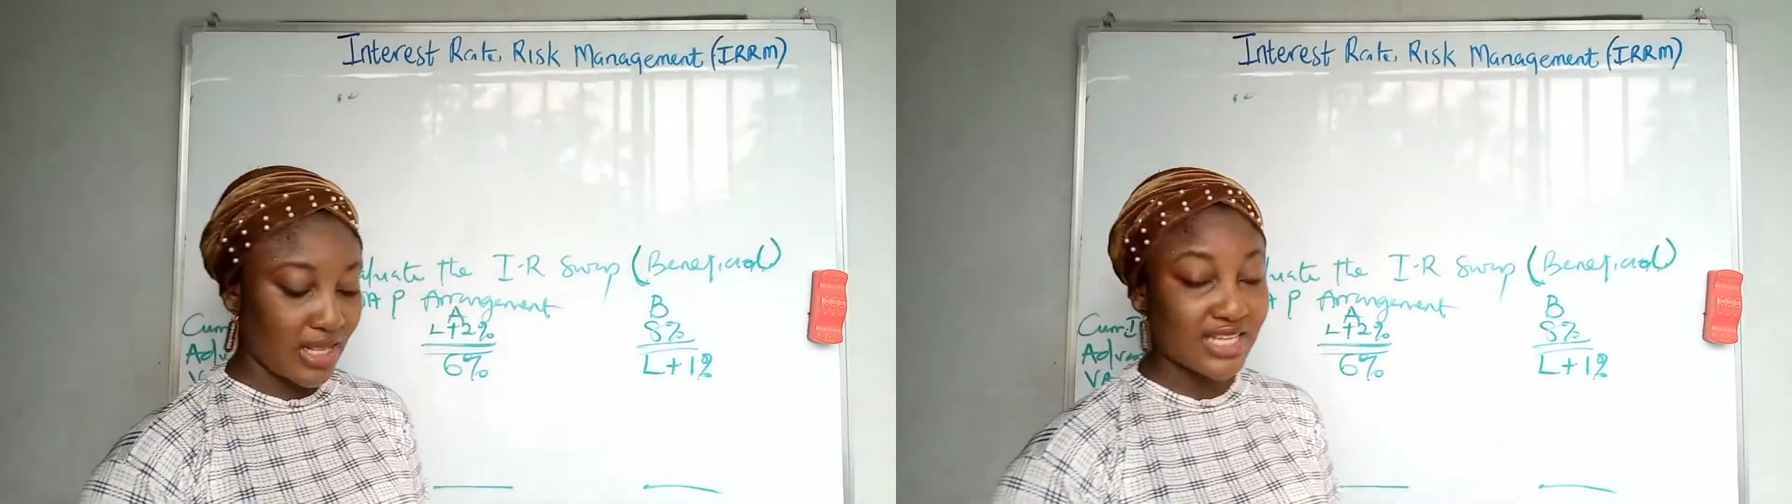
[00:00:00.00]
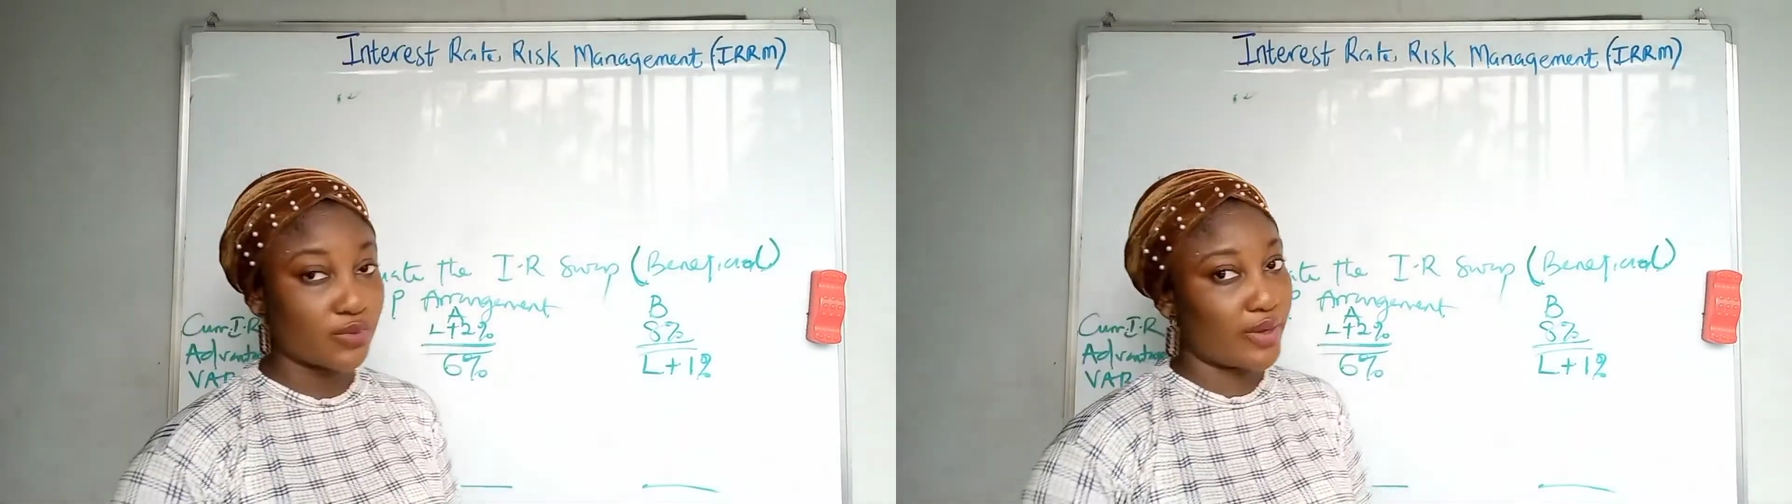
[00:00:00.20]

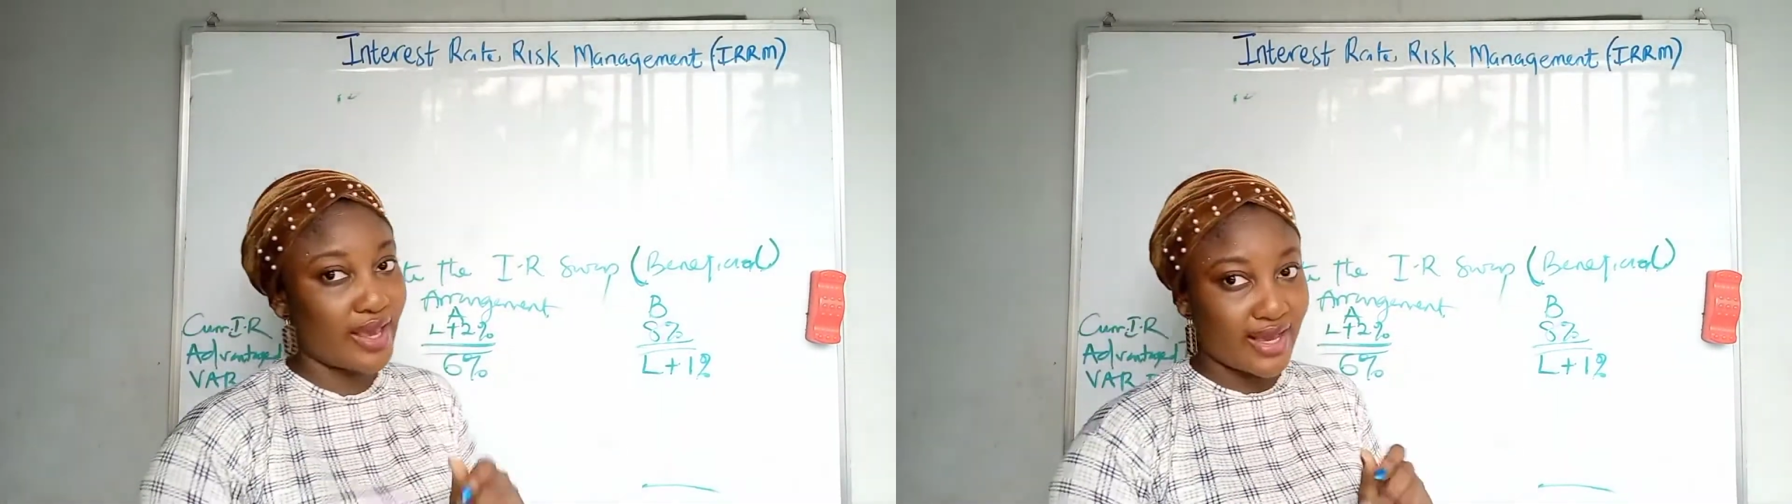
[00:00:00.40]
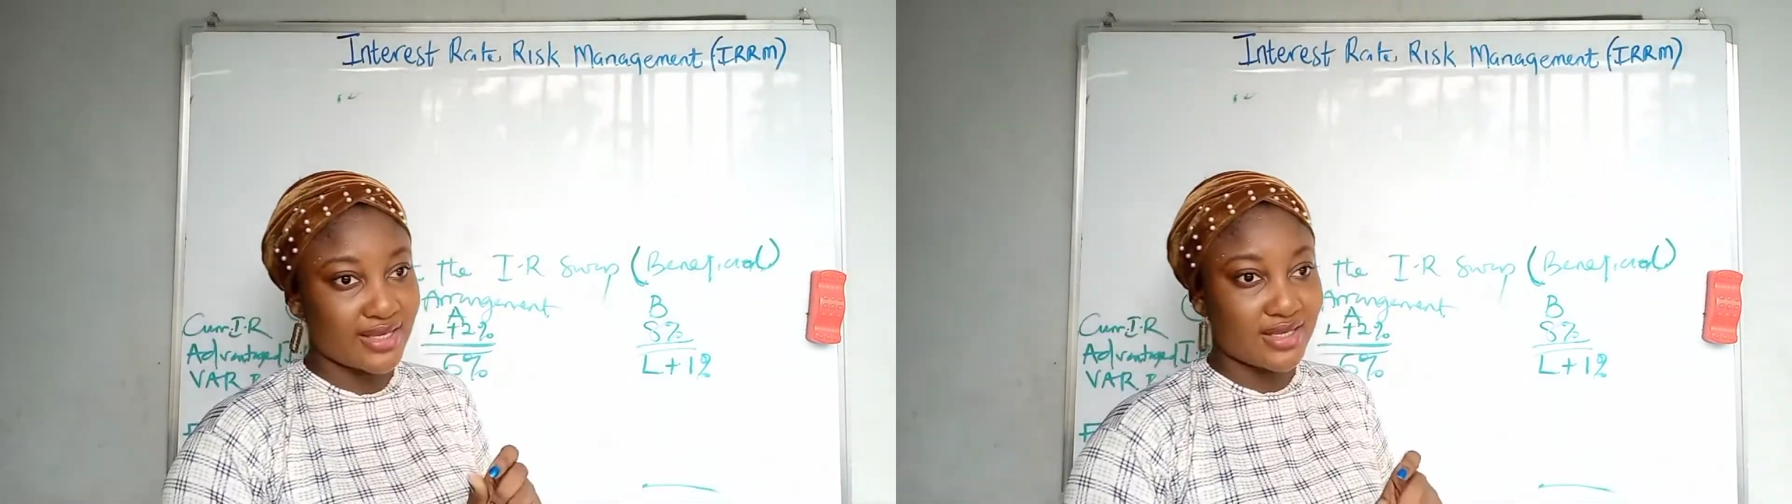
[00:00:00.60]
That's the way
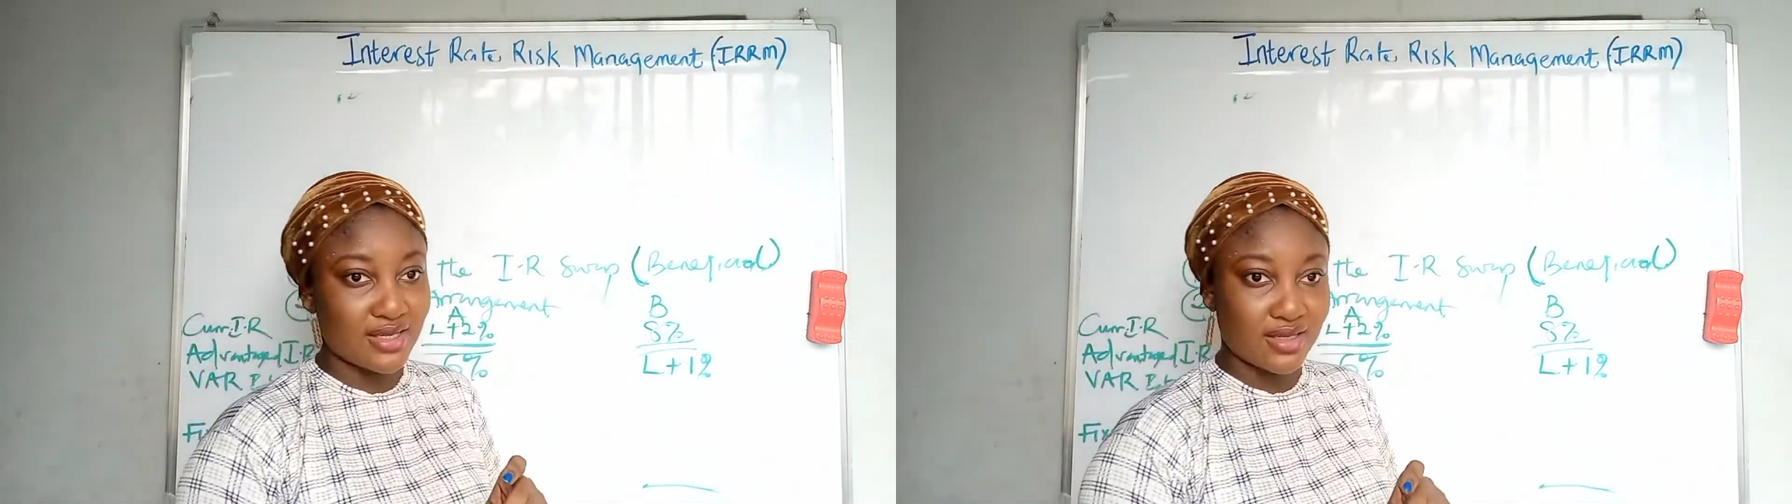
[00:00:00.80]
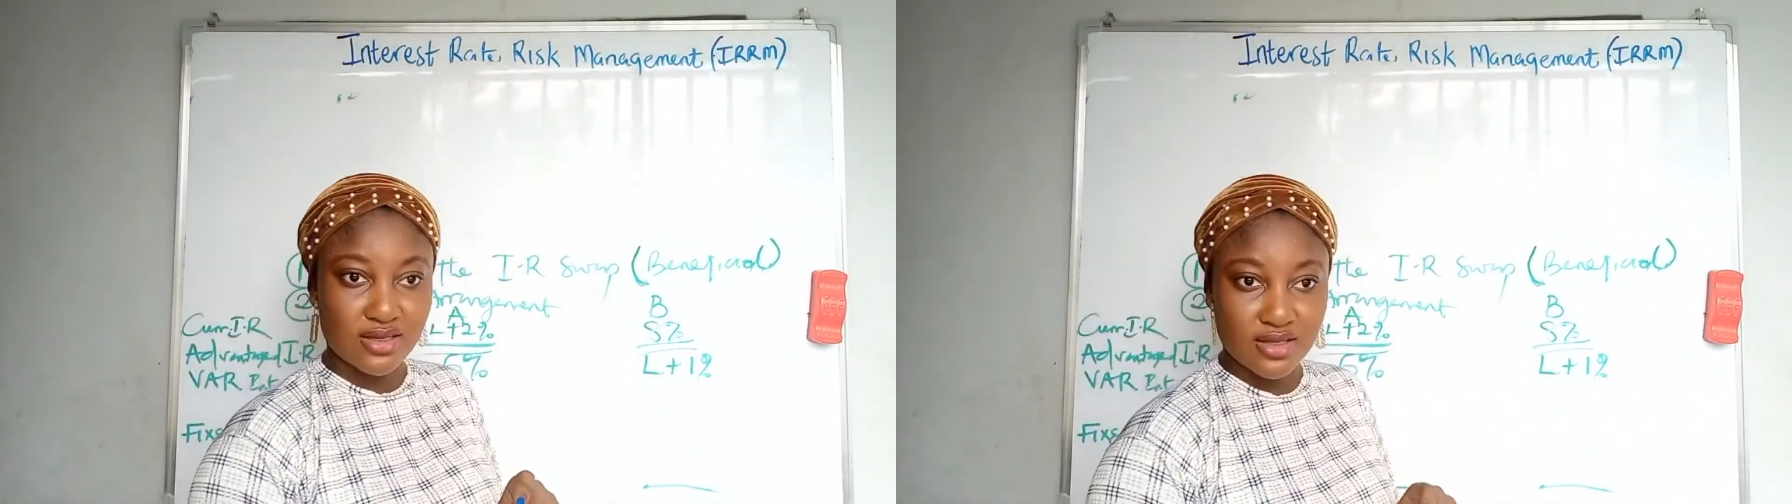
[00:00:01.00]
I
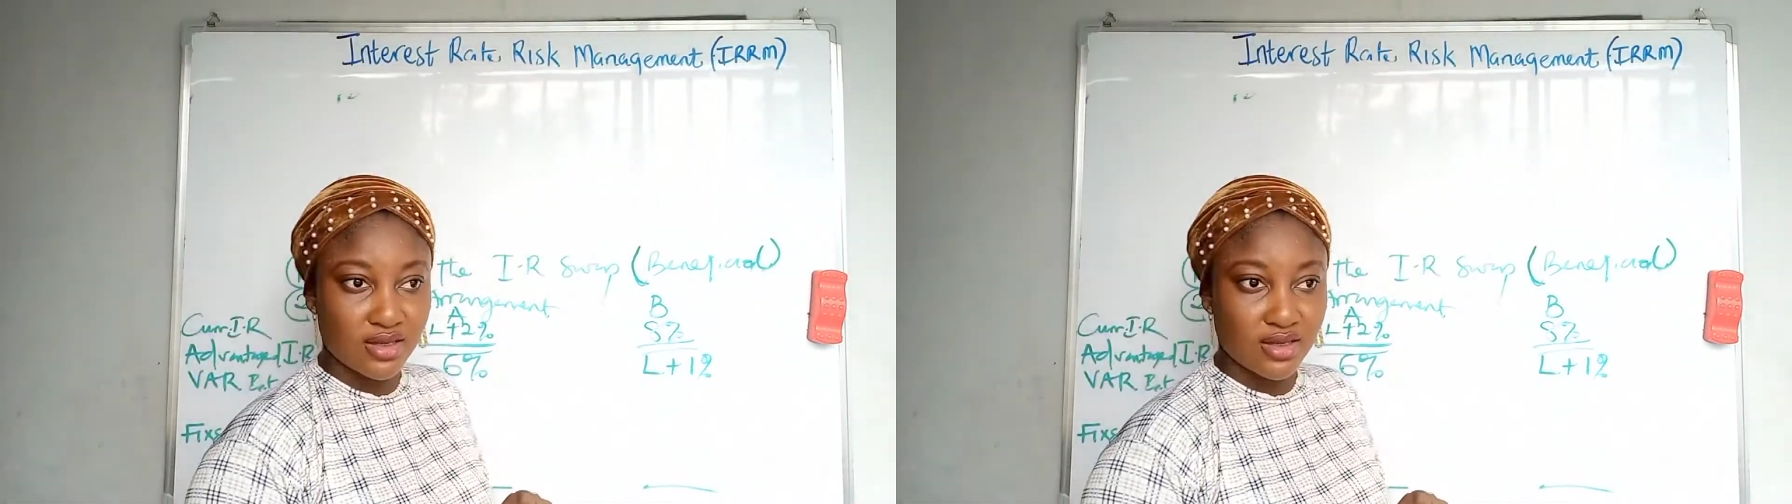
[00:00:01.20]
see it.